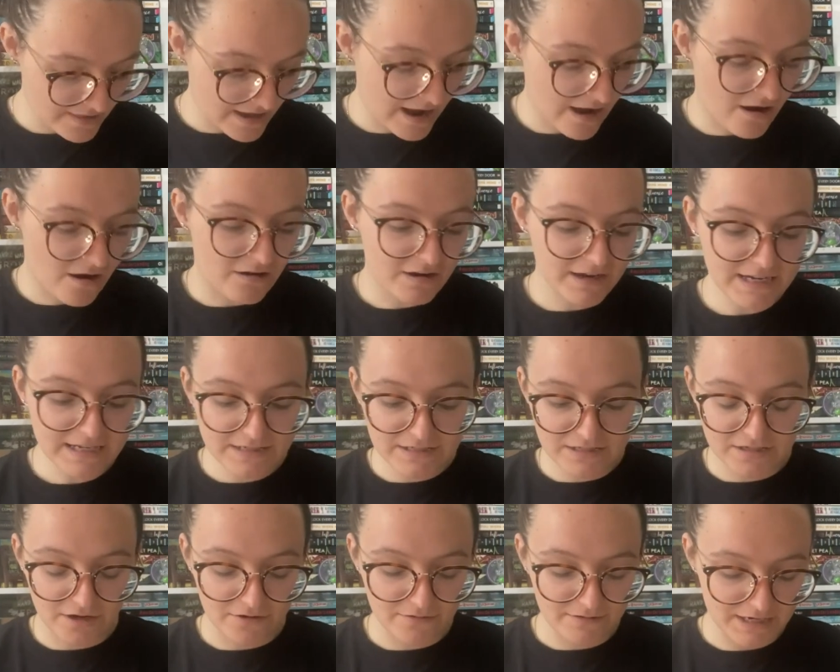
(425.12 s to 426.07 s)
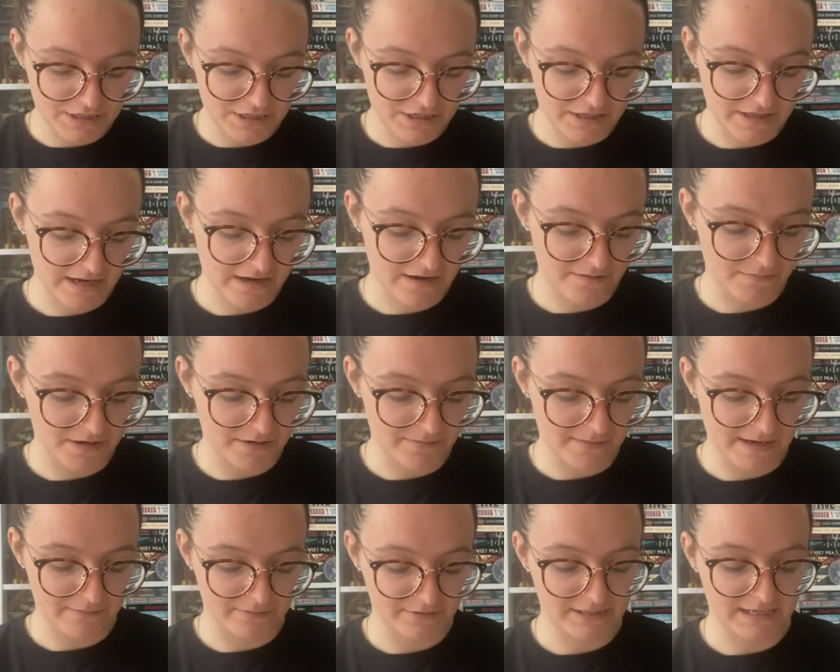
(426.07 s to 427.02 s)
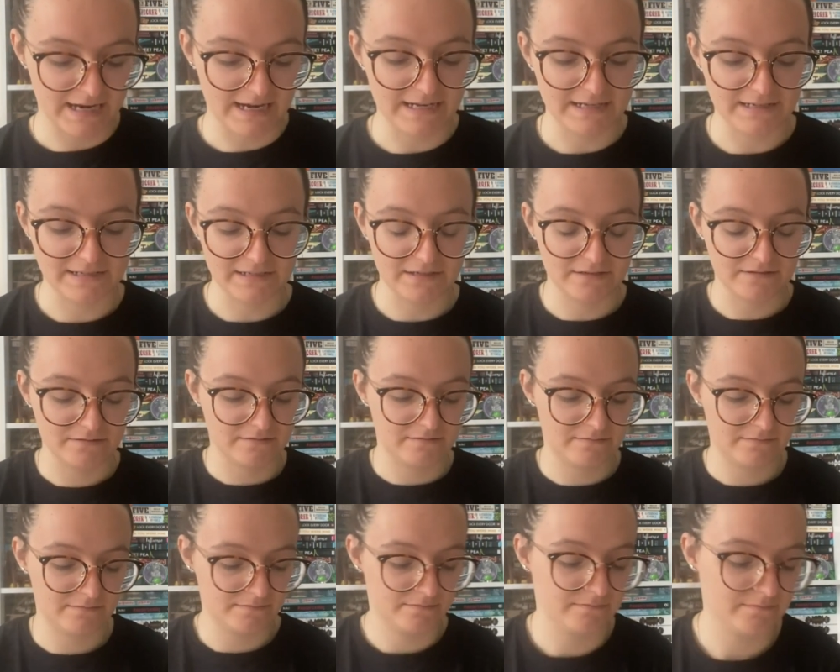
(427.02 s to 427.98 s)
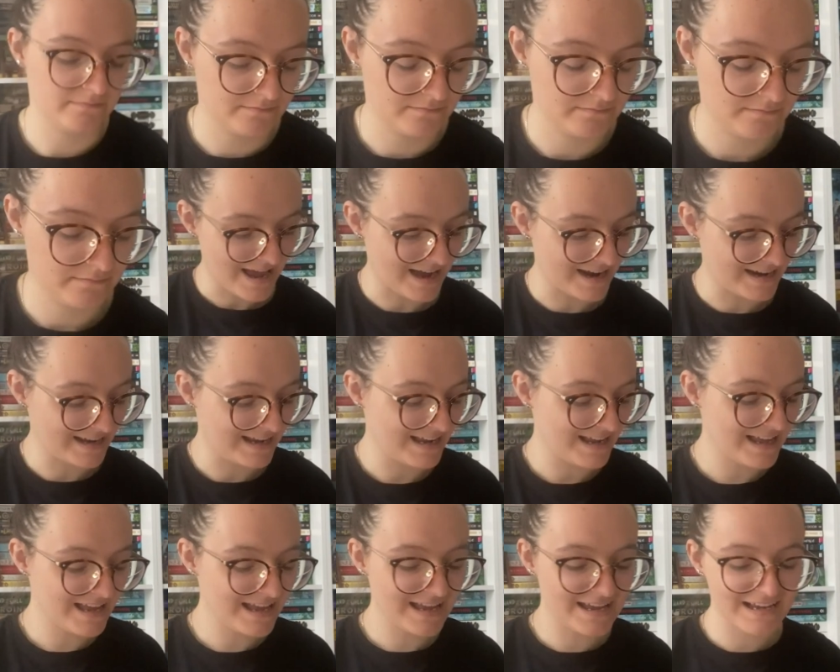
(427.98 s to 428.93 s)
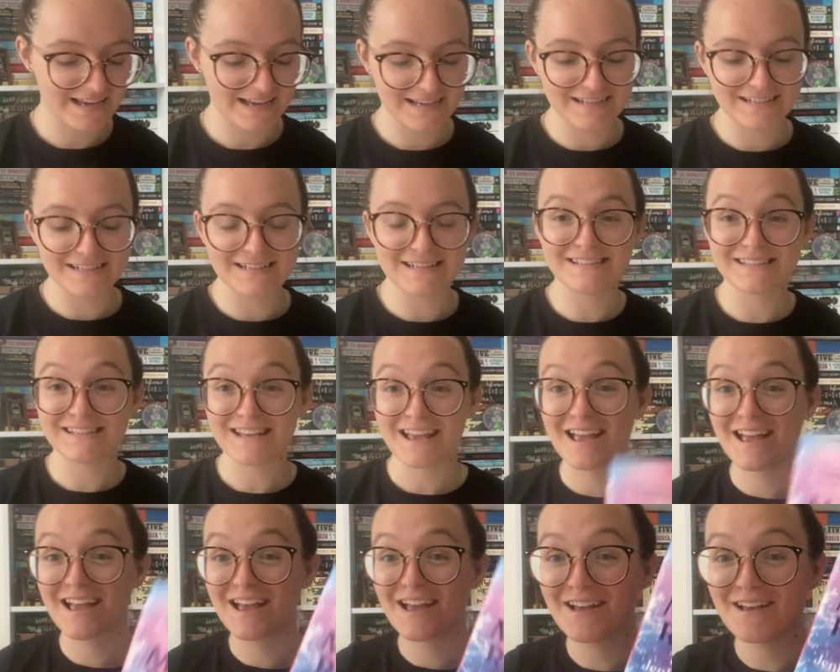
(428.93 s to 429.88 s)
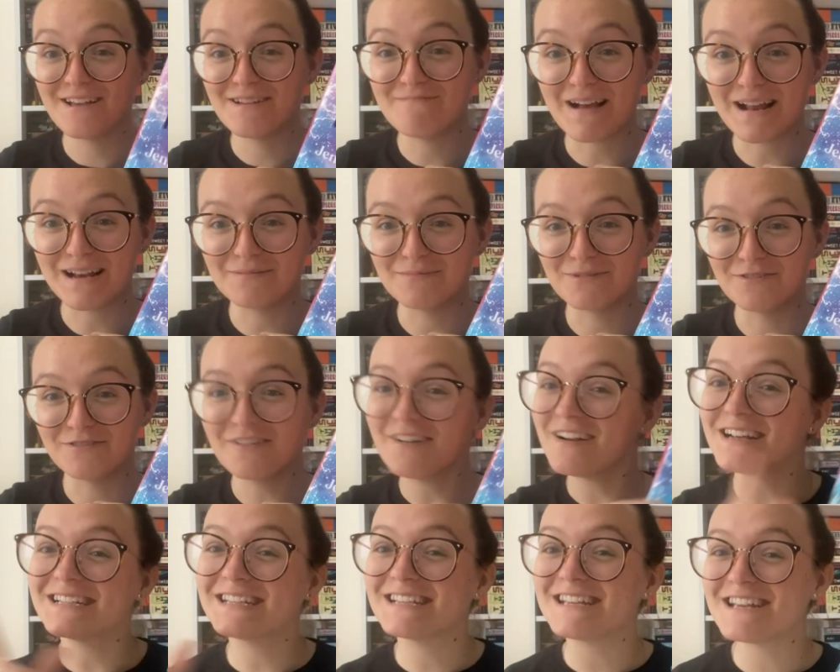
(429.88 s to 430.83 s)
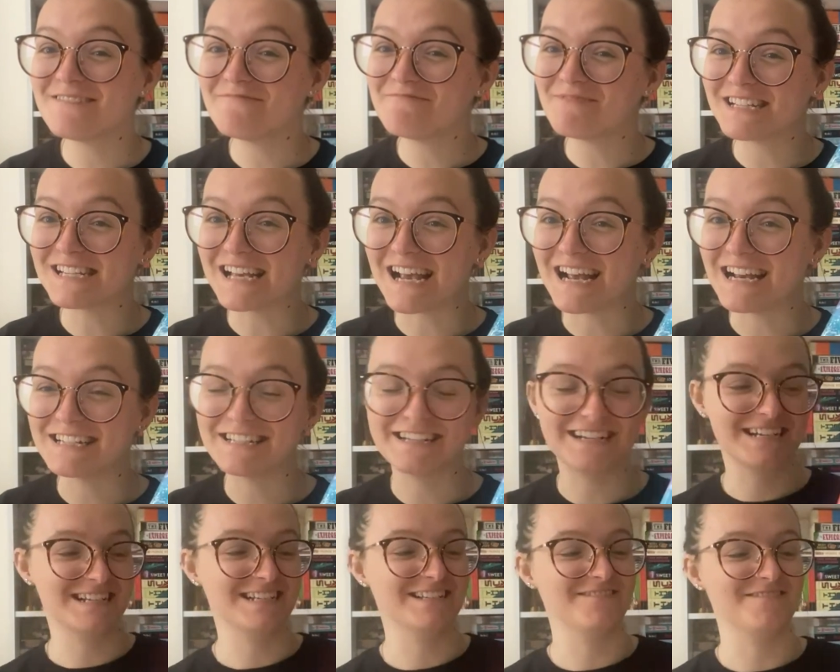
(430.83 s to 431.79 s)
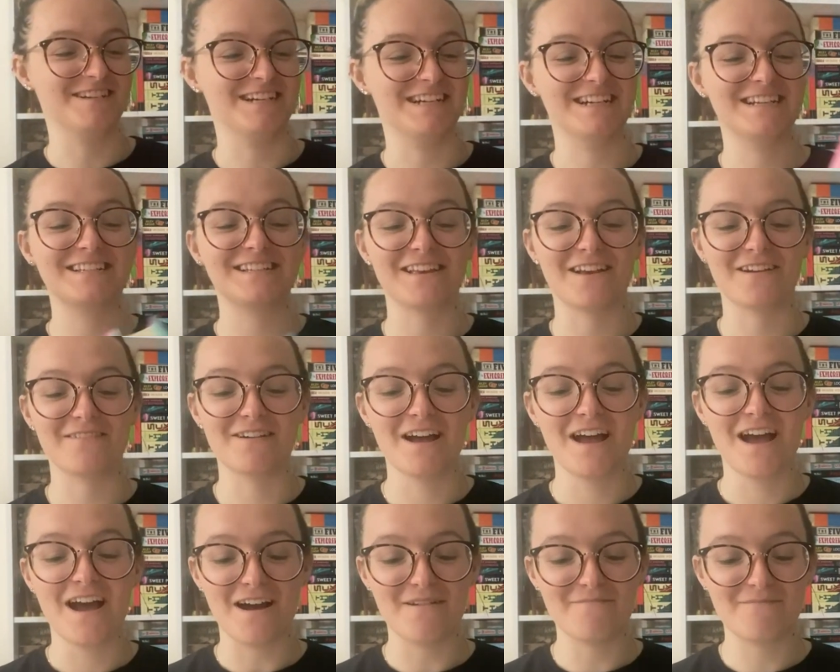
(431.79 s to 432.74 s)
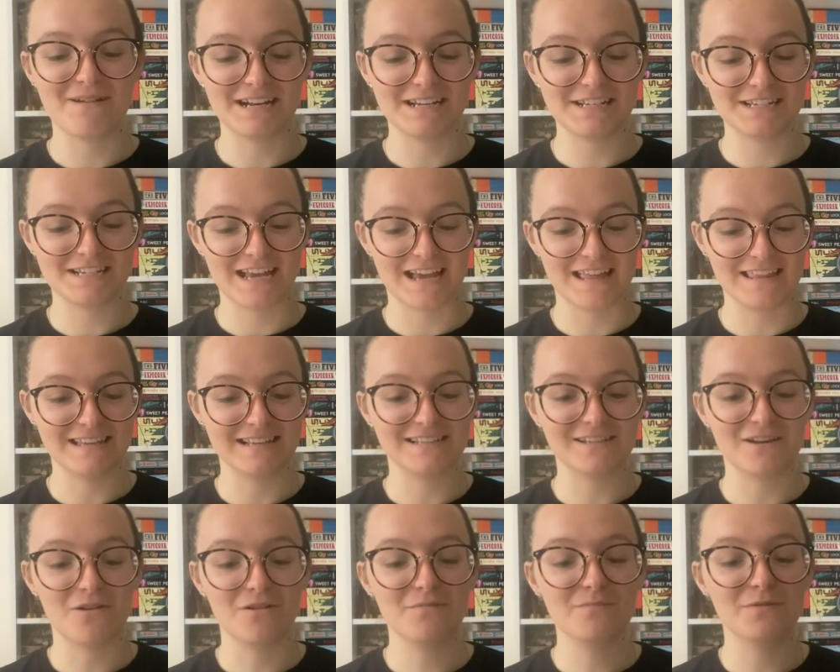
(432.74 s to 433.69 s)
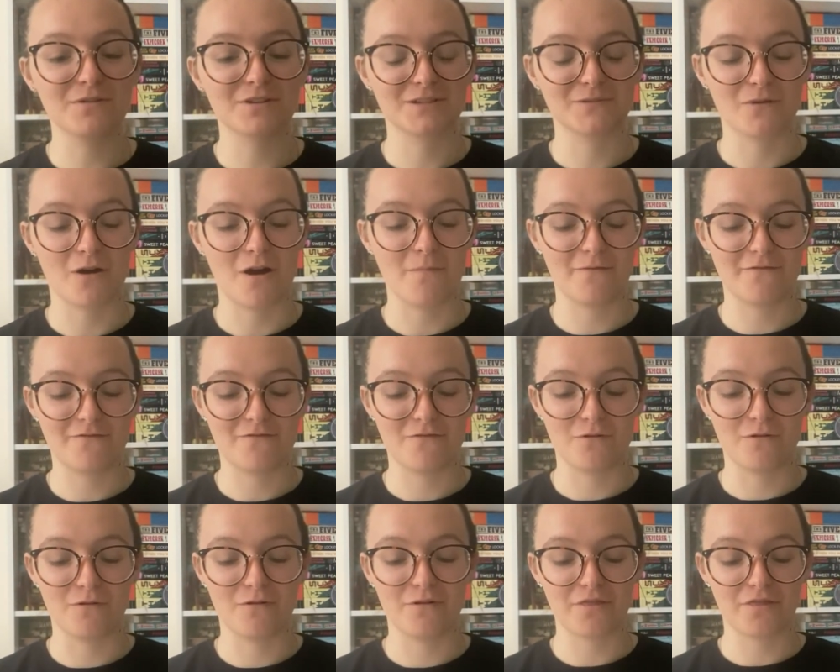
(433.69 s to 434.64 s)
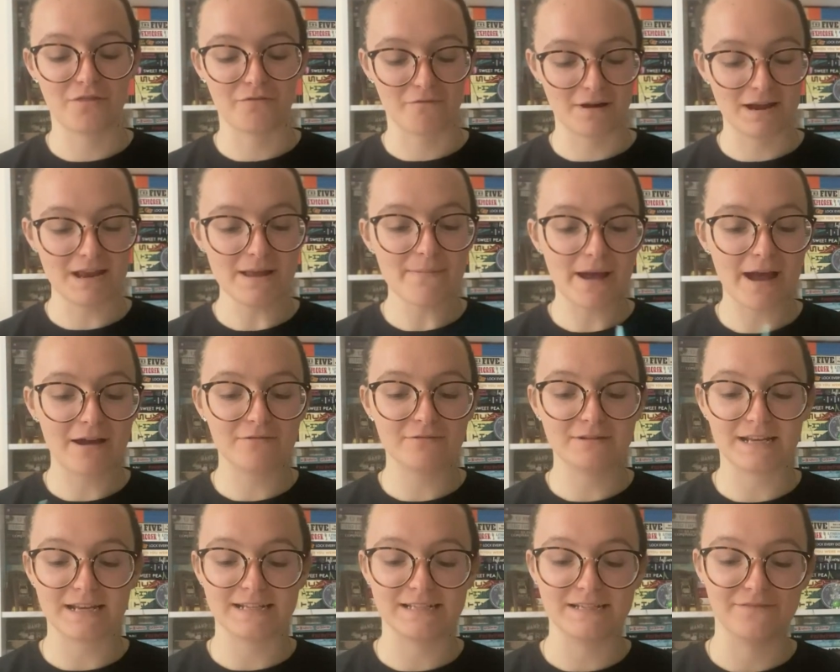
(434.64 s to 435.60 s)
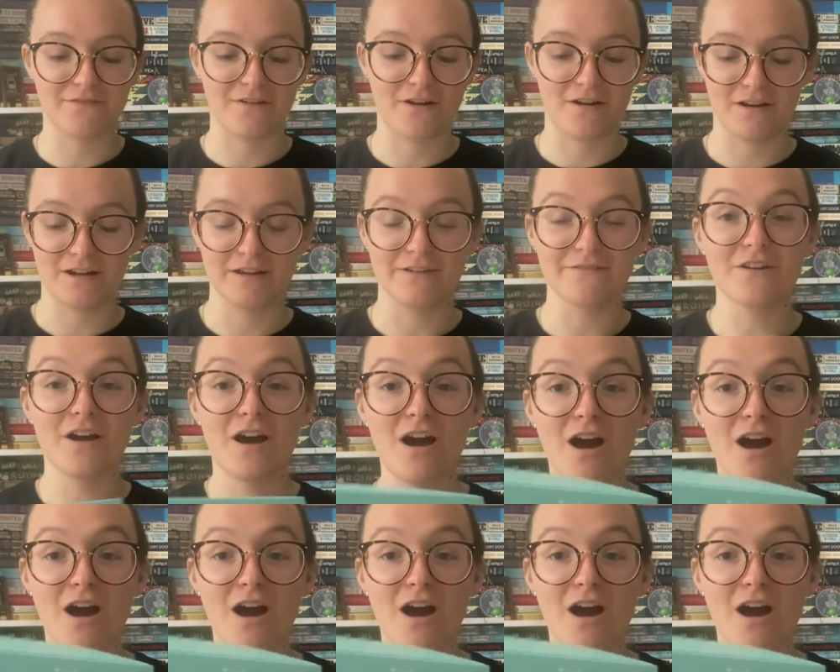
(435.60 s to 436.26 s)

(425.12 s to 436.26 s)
that I don't actually think I'm going to be able to get into. And it is Malibu Rising by Taylor Jenkins Reid. So I managed to get this on BookSwap for £3.85.